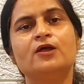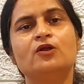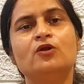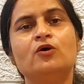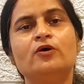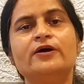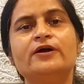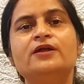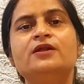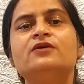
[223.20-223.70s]

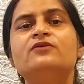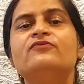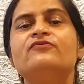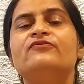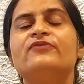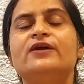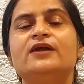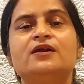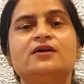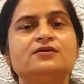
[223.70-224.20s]
Now in a
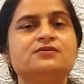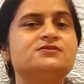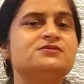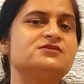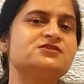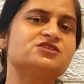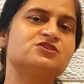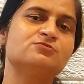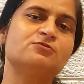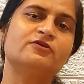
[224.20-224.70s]
federal
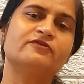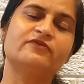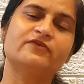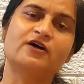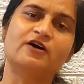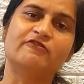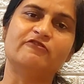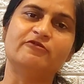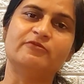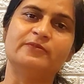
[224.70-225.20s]
system of
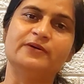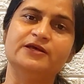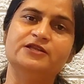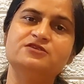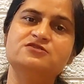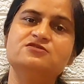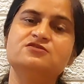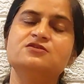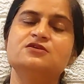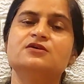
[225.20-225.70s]

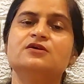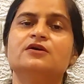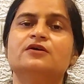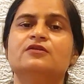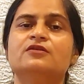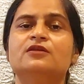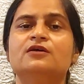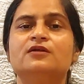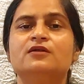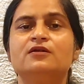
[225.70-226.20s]
government,
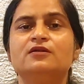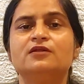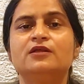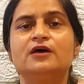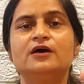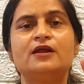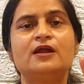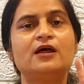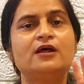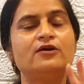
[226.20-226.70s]

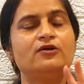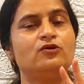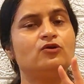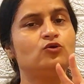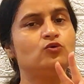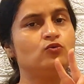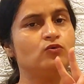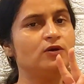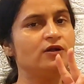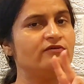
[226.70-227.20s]
there are
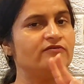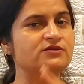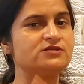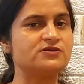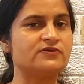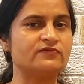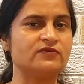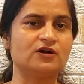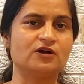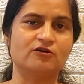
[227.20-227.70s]
two levels
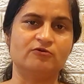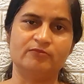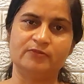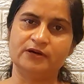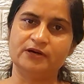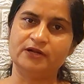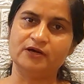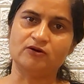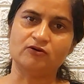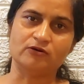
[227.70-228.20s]
of the
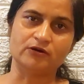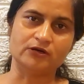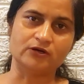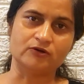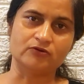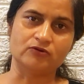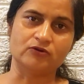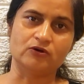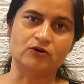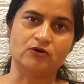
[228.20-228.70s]
government
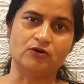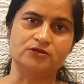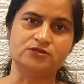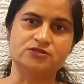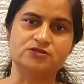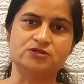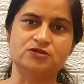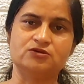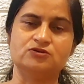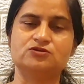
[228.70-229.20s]
according to the
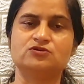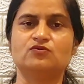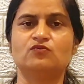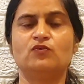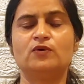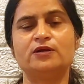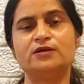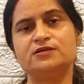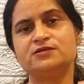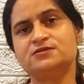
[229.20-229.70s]

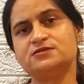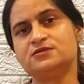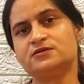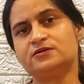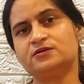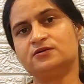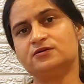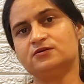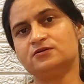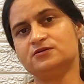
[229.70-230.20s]
constitution. One is
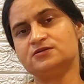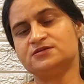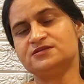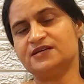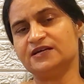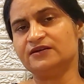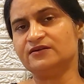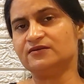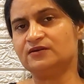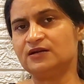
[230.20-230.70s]
the
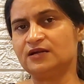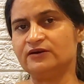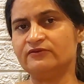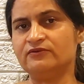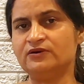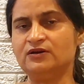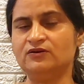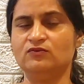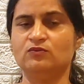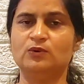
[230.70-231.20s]
central
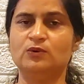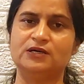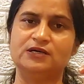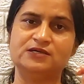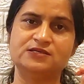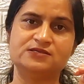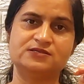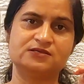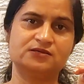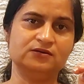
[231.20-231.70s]
level,
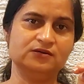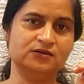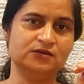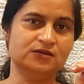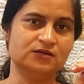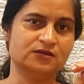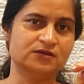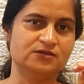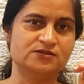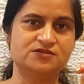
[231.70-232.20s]
one is the
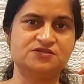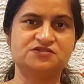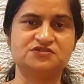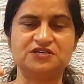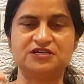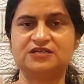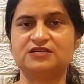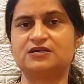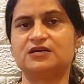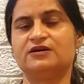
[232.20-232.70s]

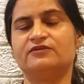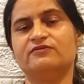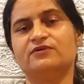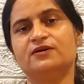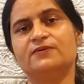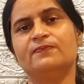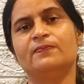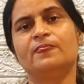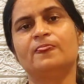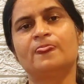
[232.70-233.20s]
state level.